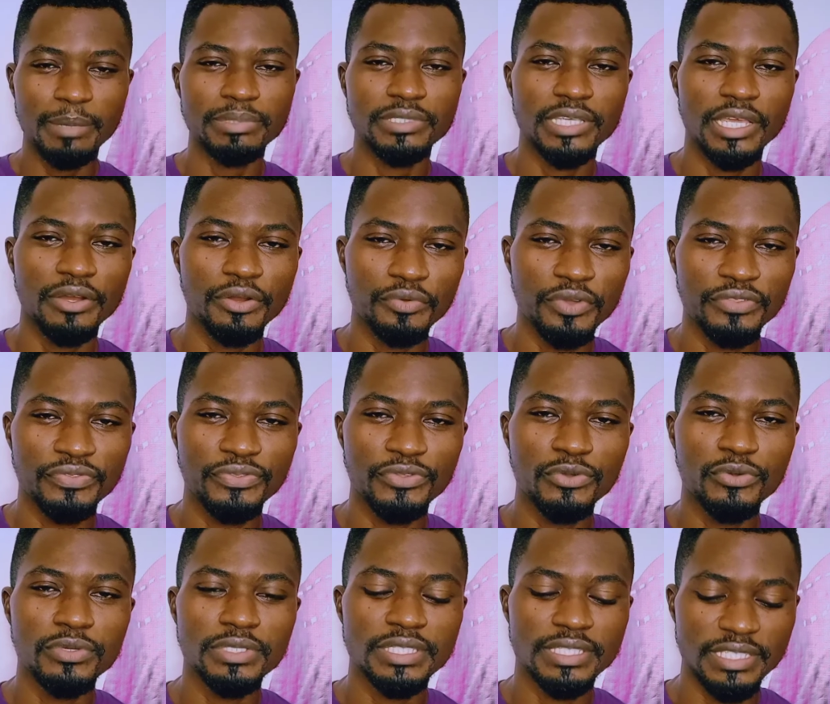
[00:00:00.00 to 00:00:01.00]
sharing with
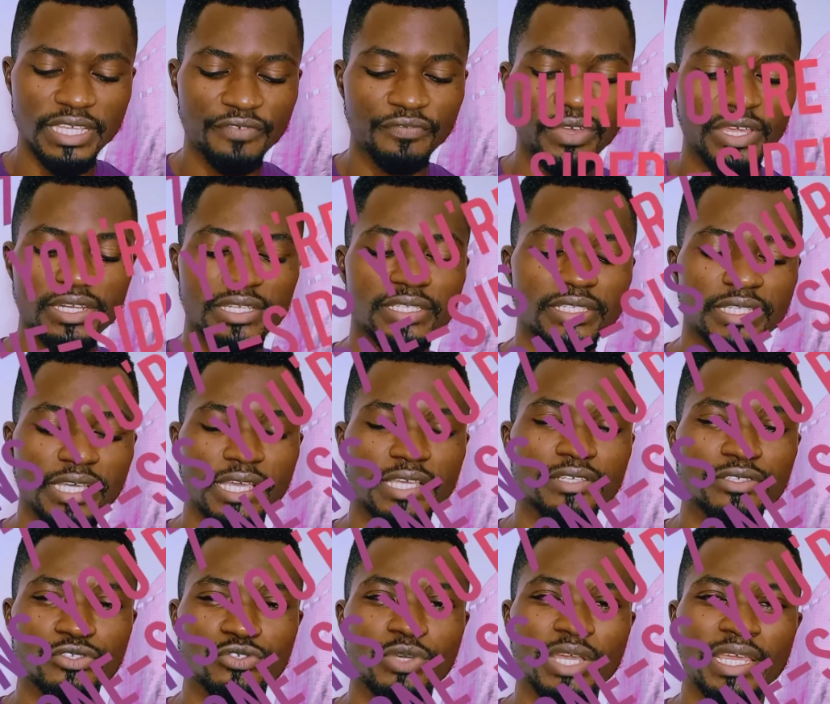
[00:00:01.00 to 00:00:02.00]
you 7
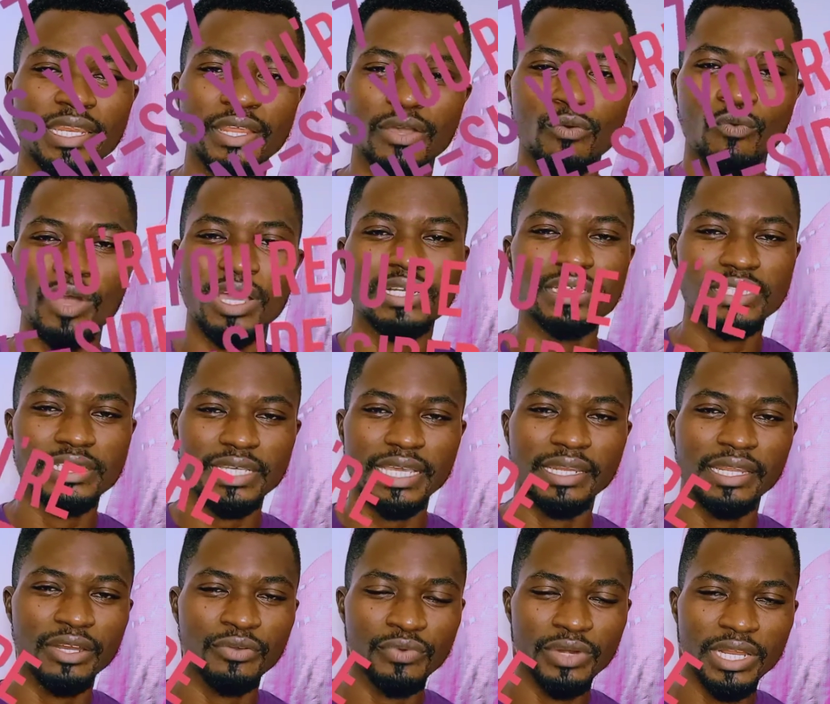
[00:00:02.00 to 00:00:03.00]
signs you are in a
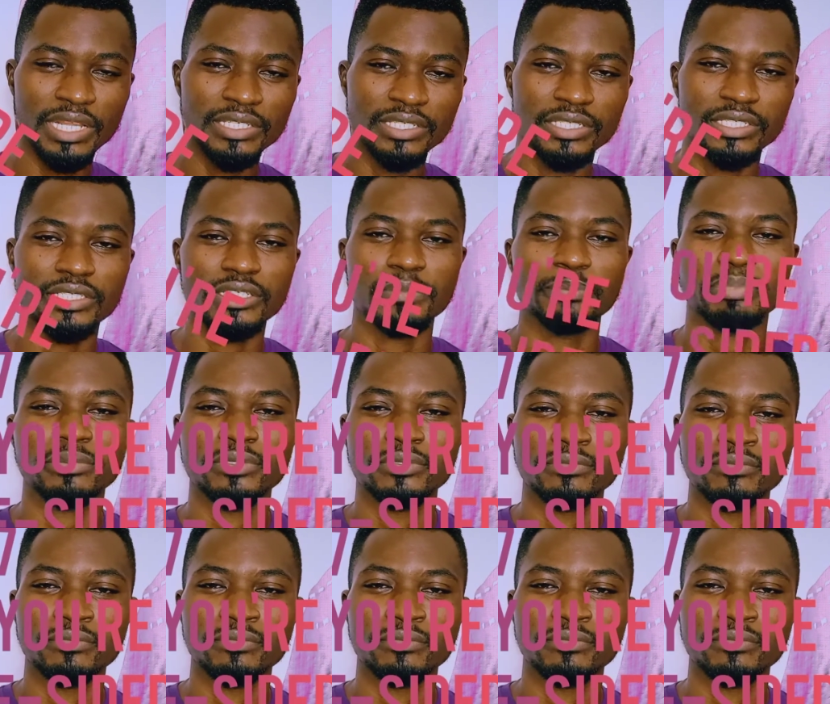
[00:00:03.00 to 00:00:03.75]
one-sided relationship.